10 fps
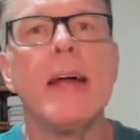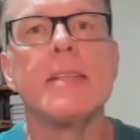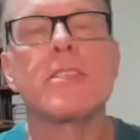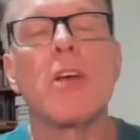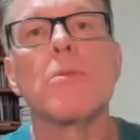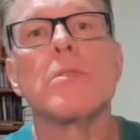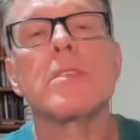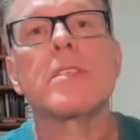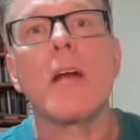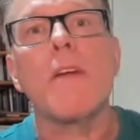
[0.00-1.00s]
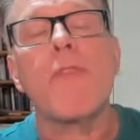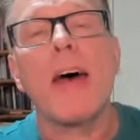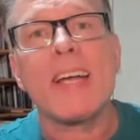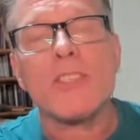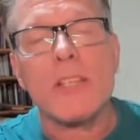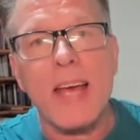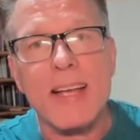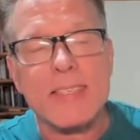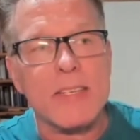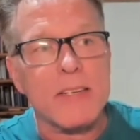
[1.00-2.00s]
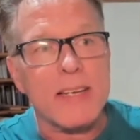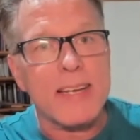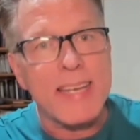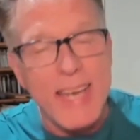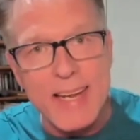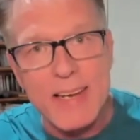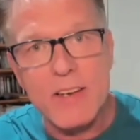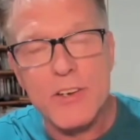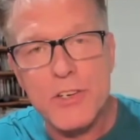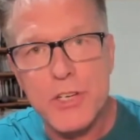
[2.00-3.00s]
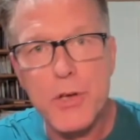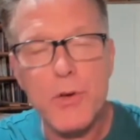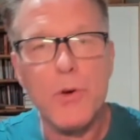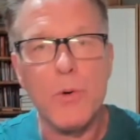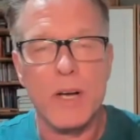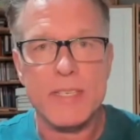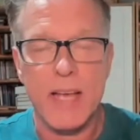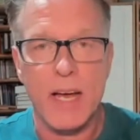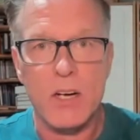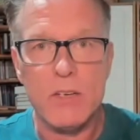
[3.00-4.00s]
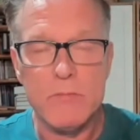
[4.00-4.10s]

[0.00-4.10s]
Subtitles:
so stuff actually has to get to a cell.